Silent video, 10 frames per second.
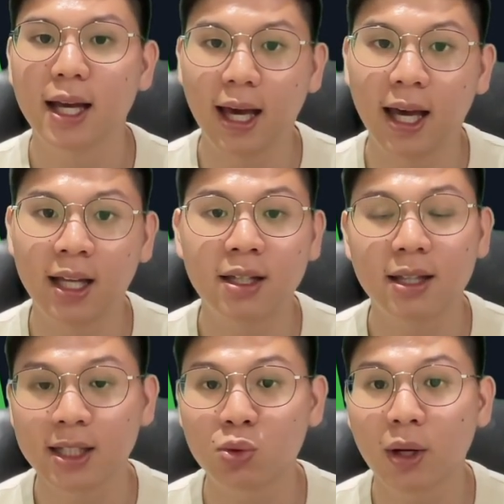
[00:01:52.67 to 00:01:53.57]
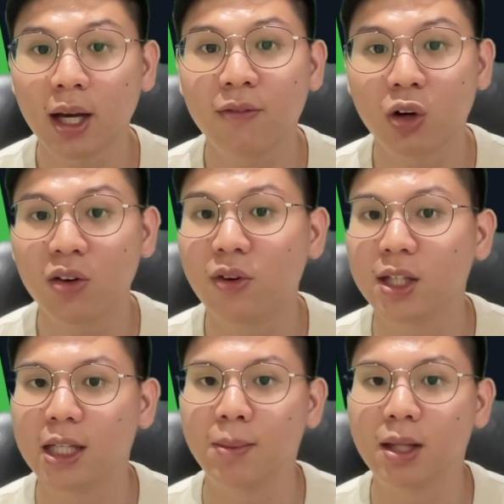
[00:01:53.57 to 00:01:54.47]
and that's why I've gone for a
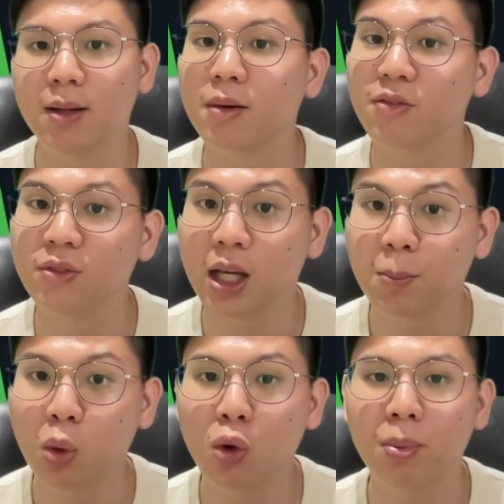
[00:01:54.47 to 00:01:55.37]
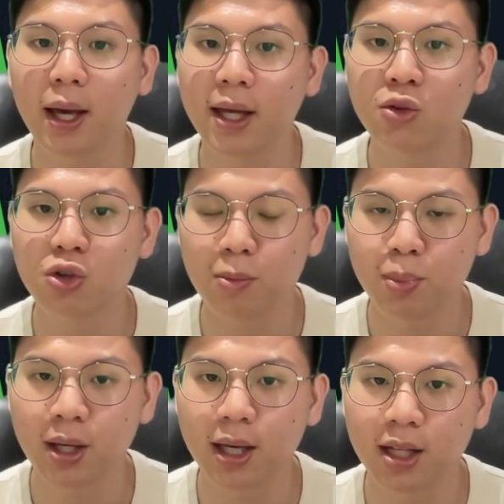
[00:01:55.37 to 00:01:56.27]
double up of Nick Pope and
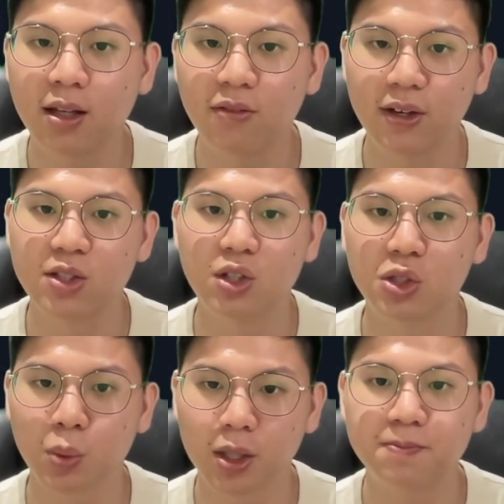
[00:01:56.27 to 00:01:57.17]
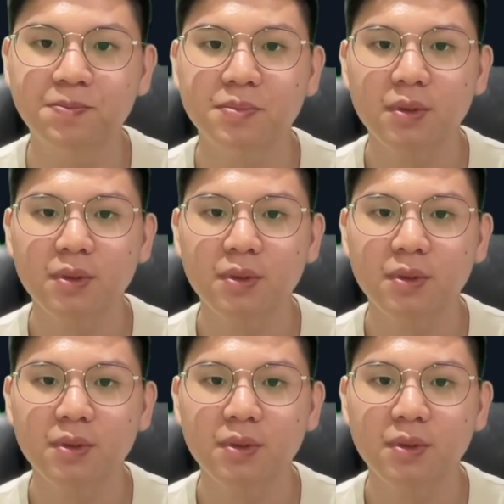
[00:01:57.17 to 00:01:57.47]
Trippier in defense as well.